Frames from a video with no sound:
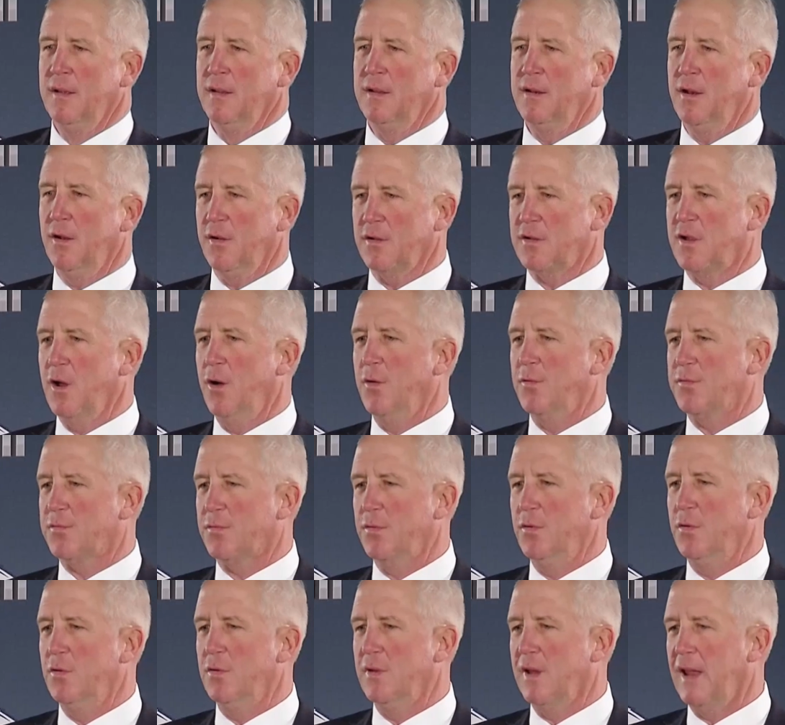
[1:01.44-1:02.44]
you know, to go
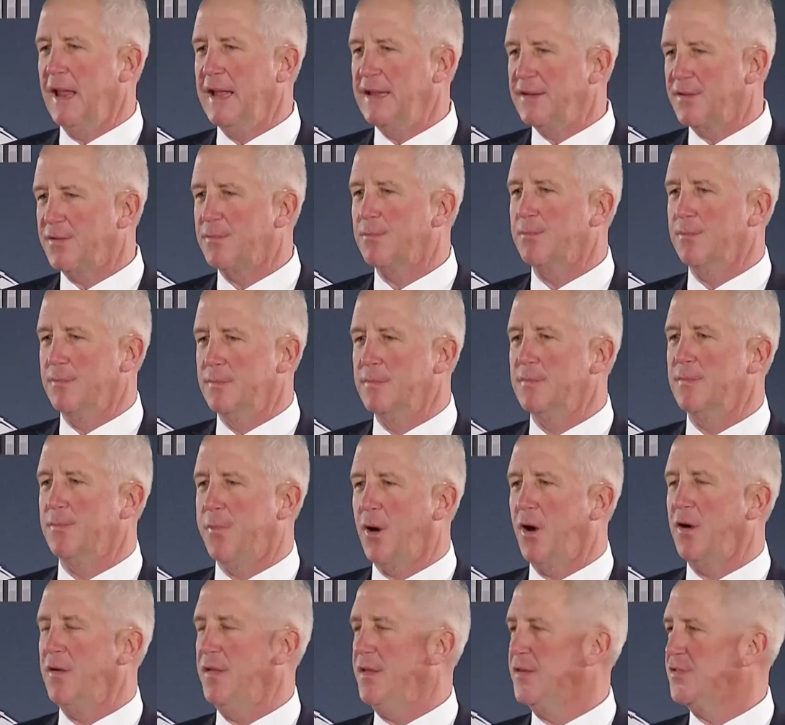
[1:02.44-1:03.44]
through late
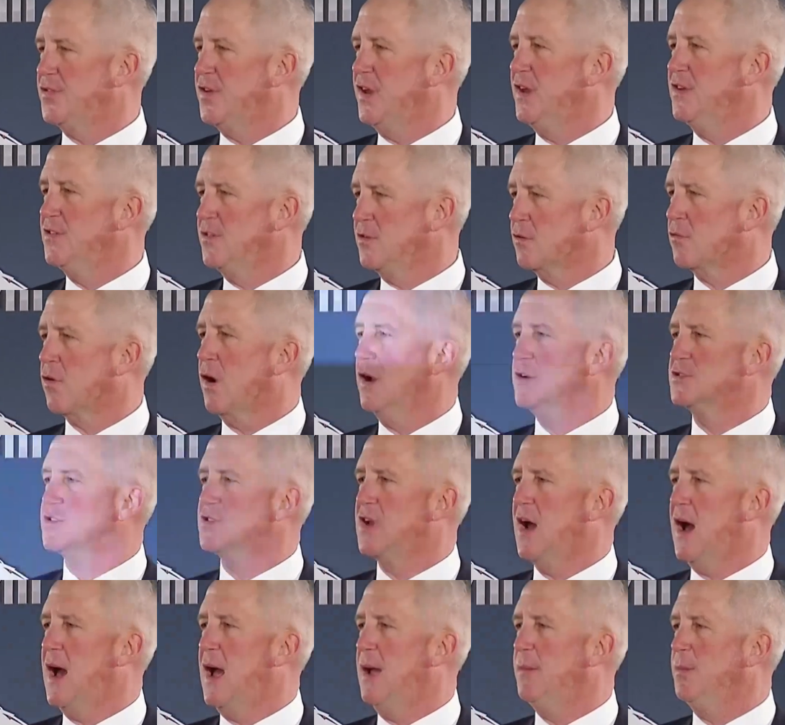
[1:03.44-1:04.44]
part of the season,
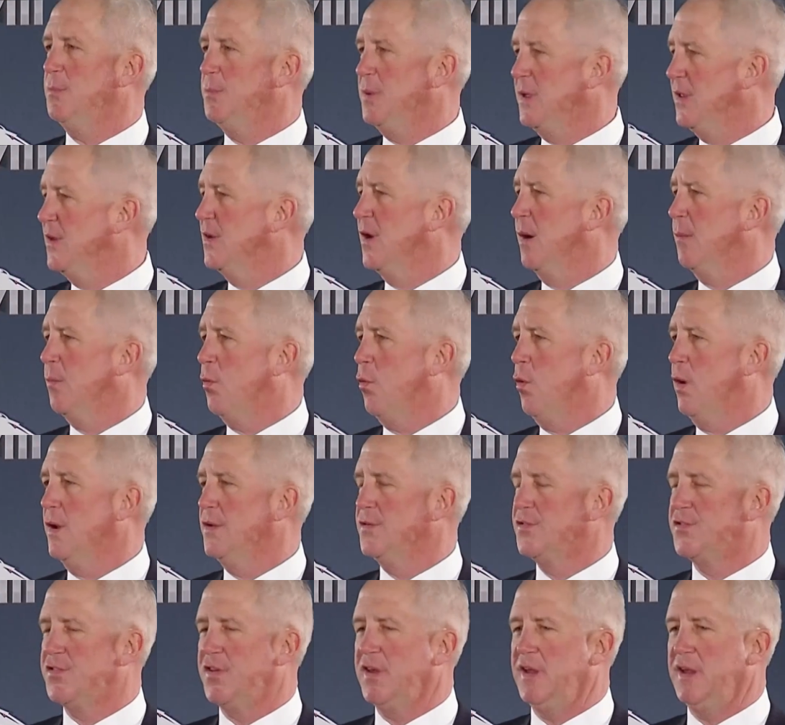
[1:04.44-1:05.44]
crunch time, and be the number
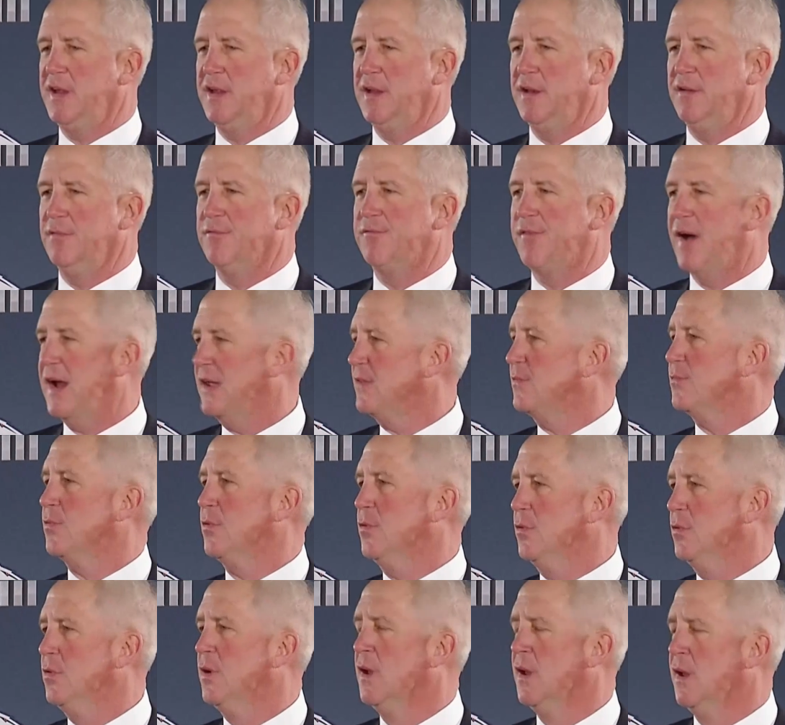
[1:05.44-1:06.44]
one seed and fight
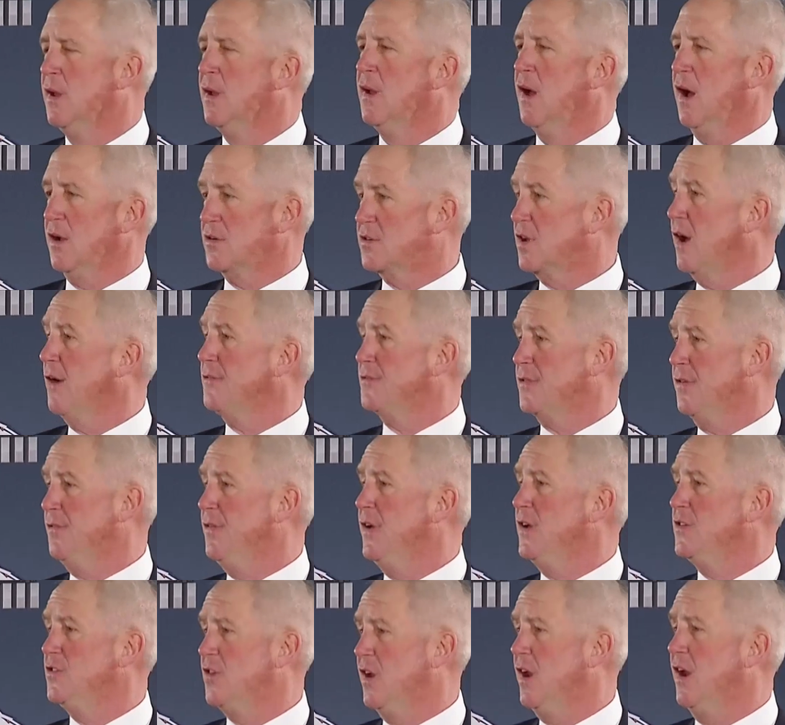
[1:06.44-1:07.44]
through a tough
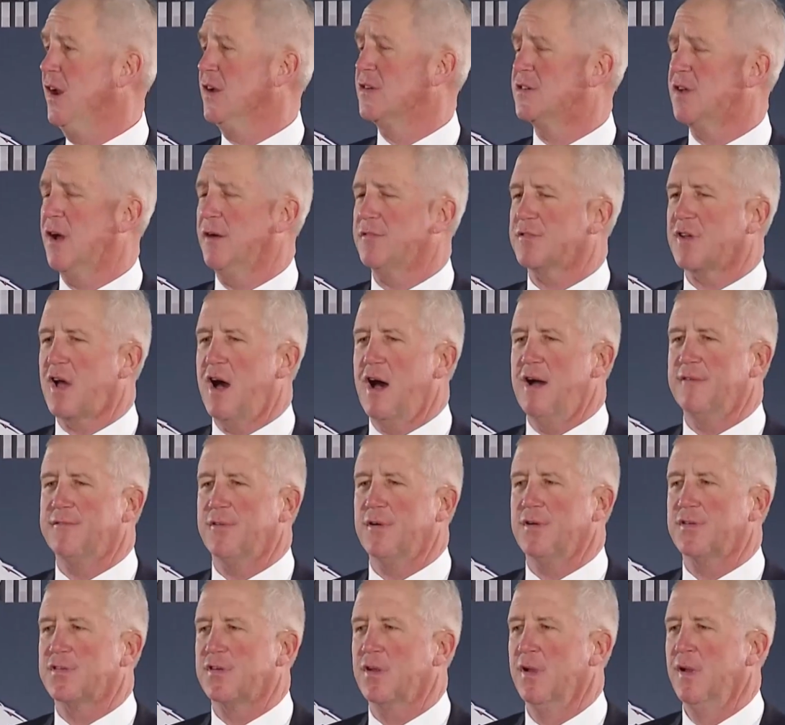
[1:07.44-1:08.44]
division and a tough
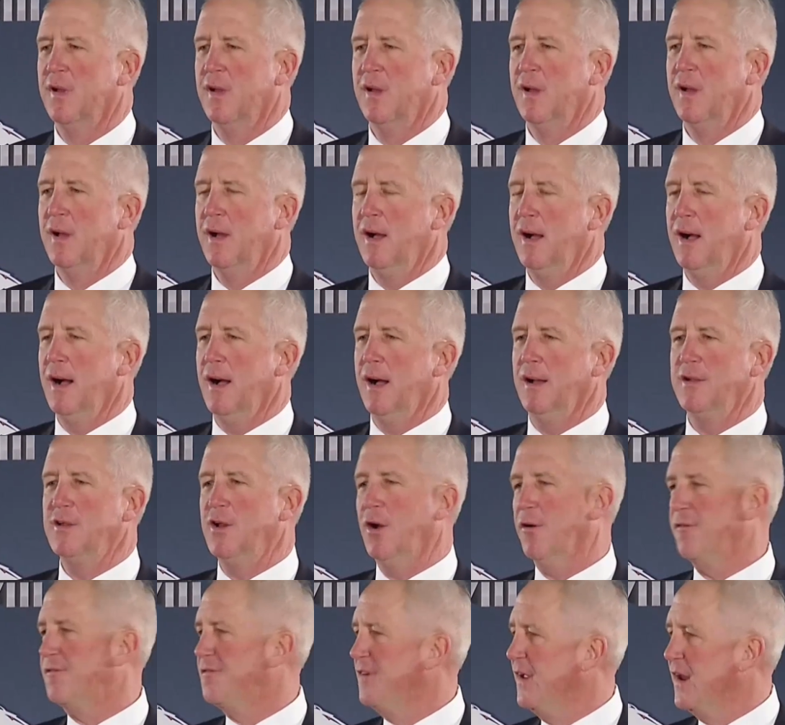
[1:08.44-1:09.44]
conference, you
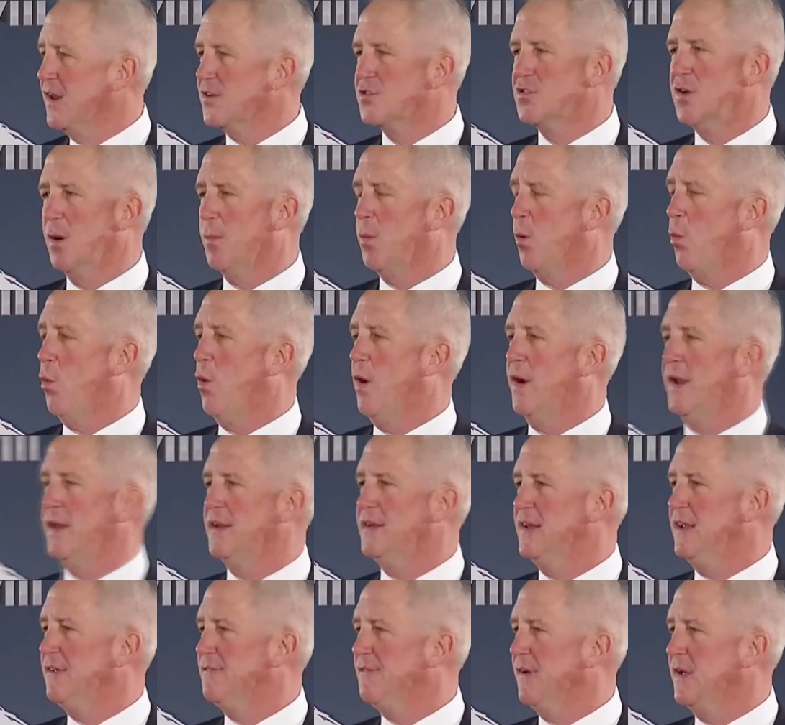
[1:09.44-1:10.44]
know, finish number one
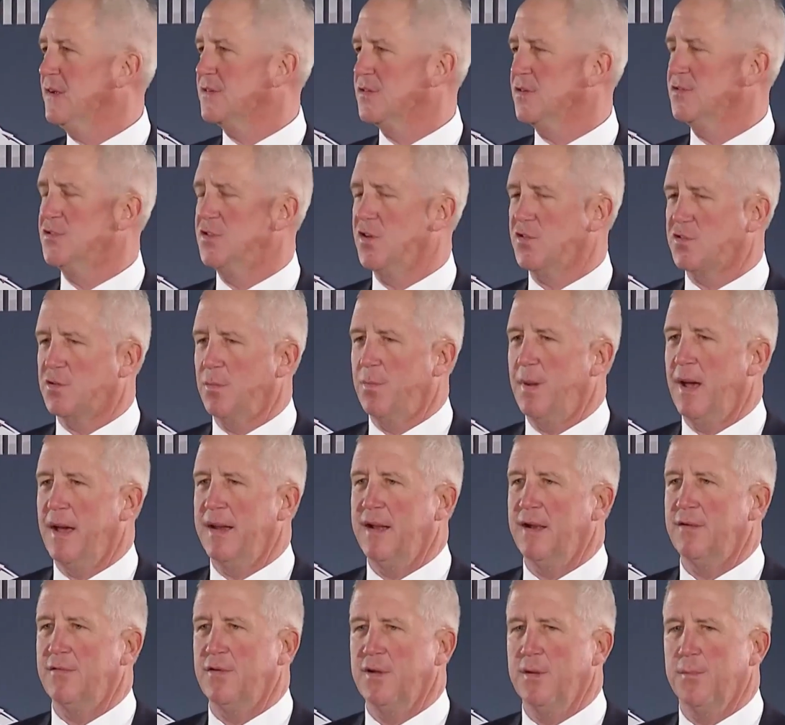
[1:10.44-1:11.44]
in defense in just
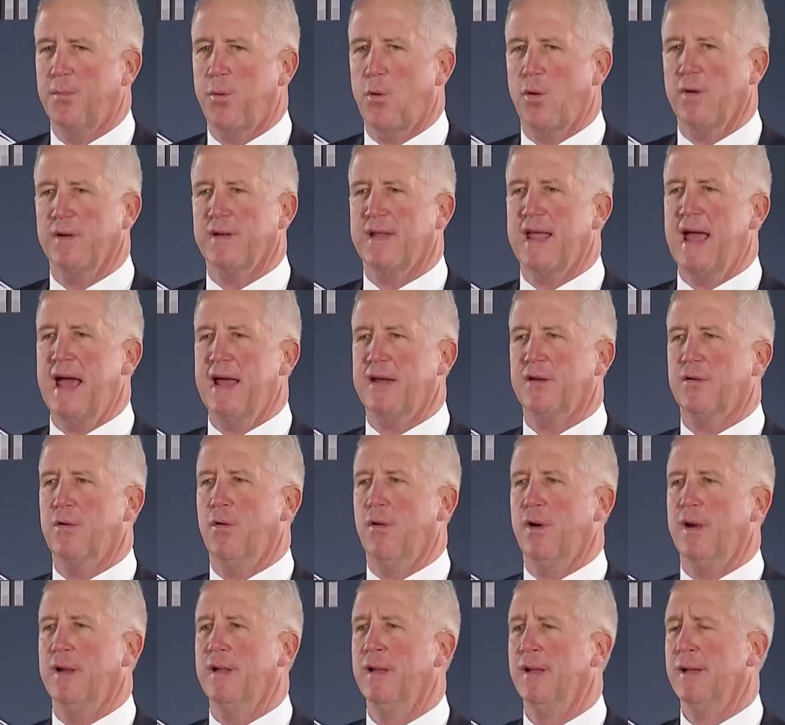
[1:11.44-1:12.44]
about every important
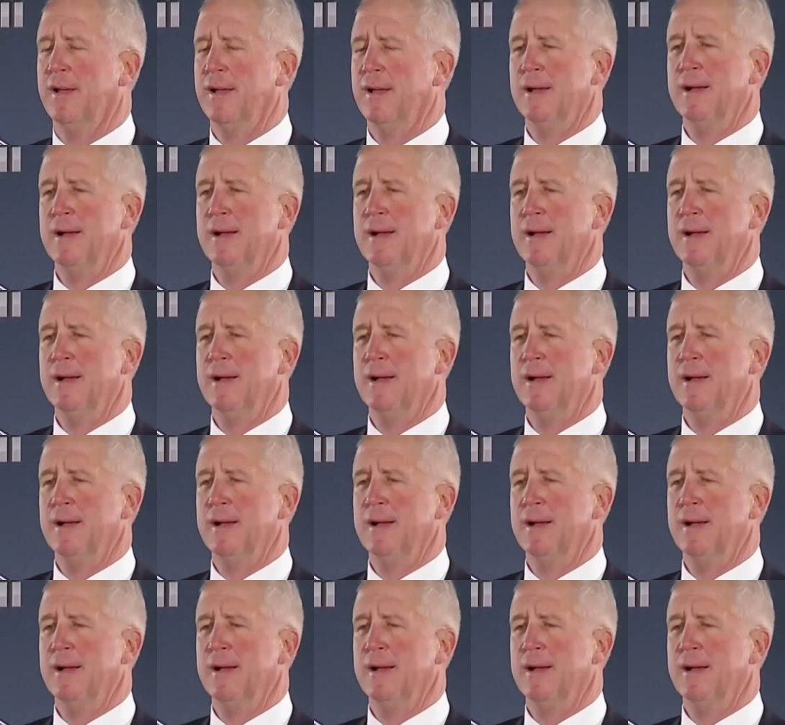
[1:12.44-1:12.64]
category.